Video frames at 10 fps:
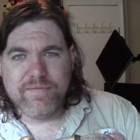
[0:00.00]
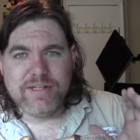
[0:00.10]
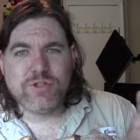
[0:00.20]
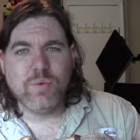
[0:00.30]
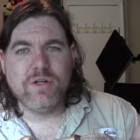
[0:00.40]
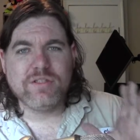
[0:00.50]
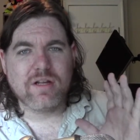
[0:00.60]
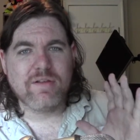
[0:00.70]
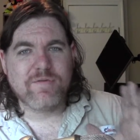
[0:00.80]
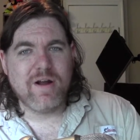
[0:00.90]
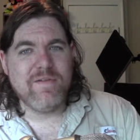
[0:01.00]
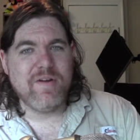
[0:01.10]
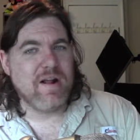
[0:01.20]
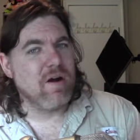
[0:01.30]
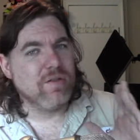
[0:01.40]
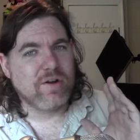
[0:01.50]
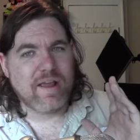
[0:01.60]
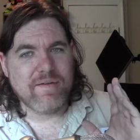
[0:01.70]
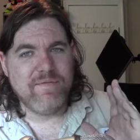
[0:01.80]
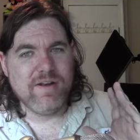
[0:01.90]
visuals on the front of it are
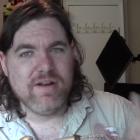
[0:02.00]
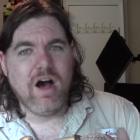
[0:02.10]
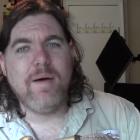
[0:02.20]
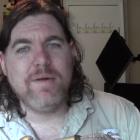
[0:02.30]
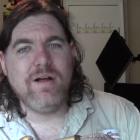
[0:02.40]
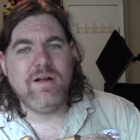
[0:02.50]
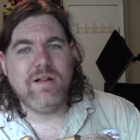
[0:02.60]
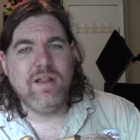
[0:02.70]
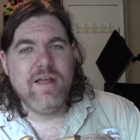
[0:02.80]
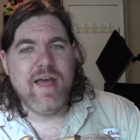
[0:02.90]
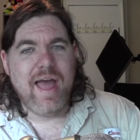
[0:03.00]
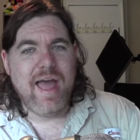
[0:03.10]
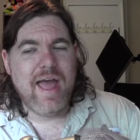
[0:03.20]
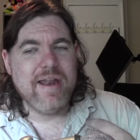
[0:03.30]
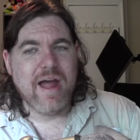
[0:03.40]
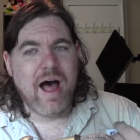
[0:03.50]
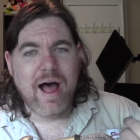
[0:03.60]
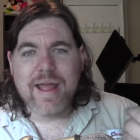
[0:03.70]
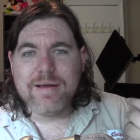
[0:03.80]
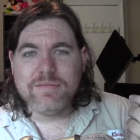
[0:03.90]
looking phenomenal and
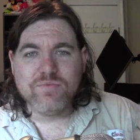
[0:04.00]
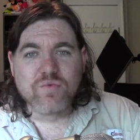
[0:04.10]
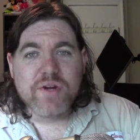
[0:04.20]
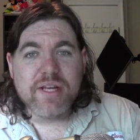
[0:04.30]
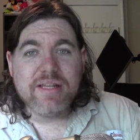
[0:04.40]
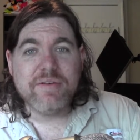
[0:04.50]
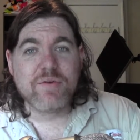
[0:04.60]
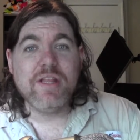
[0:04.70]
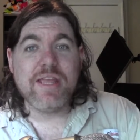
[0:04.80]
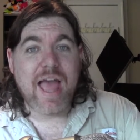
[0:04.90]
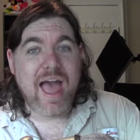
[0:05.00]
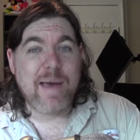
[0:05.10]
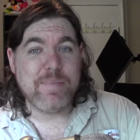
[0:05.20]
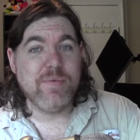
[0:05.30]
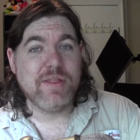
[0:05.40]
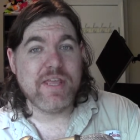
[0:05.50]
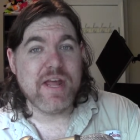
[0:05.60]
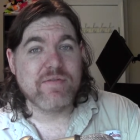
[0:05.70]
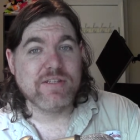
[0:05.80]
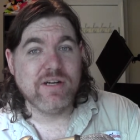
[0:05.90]
I am really, really happy with the
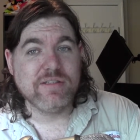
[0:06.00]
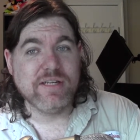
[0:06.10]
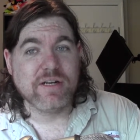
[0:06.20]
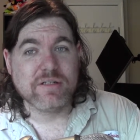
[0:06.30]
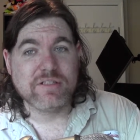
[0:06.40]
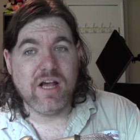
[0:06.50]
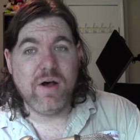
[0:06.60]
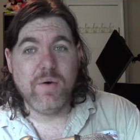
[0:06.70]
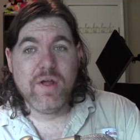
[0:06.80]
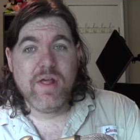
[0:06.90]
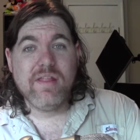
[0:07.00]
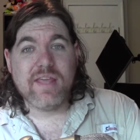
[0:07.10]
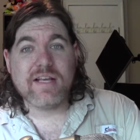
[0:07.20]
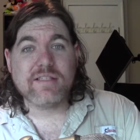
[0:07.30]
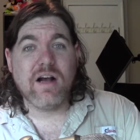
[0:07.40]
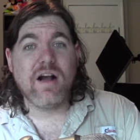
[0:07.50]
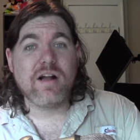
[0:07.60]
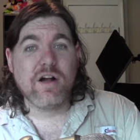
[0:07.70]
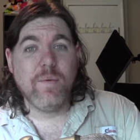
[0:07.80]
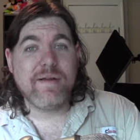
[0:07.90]
end result here. So things
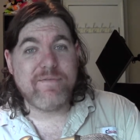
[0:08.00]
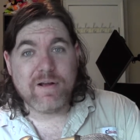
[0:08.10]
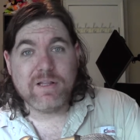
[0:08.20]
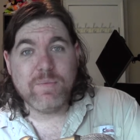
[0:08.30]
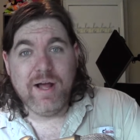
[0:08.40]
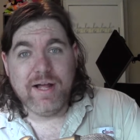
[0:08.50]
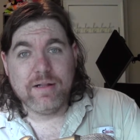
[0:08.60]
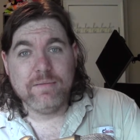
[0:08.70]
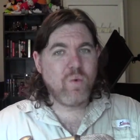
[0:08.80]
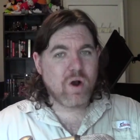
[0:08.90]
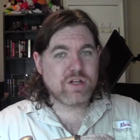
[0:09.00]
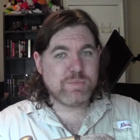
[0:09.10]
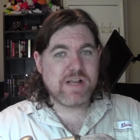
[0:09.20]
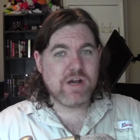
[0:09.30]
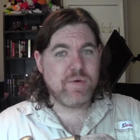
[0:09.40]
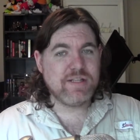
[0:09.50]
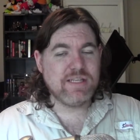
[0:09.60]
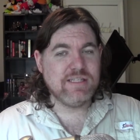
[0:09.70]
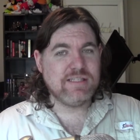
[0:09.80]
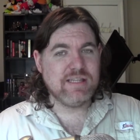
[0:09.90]
are going fairly well. Work's been going
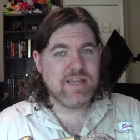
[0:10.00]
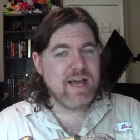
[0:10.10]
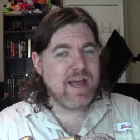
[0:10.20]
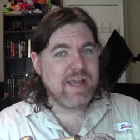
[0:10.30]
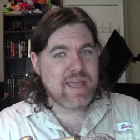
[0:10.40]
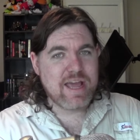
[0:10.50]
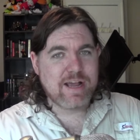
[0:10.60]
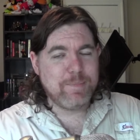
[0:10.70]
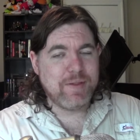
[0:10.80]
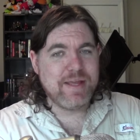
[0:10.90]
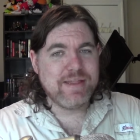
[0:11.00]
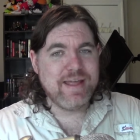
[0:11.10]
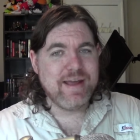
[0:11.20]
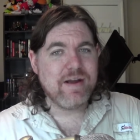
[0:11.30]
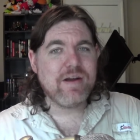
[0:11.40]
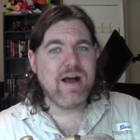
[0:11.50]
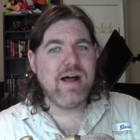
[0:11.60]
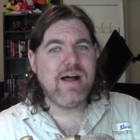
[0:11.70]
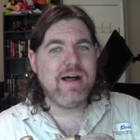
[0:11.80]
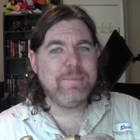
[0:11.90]
decently. I can't complain there.
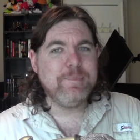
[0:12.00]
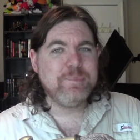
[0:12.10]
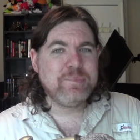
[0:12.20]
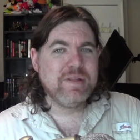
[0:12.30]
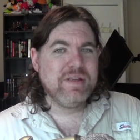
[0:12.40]
Um,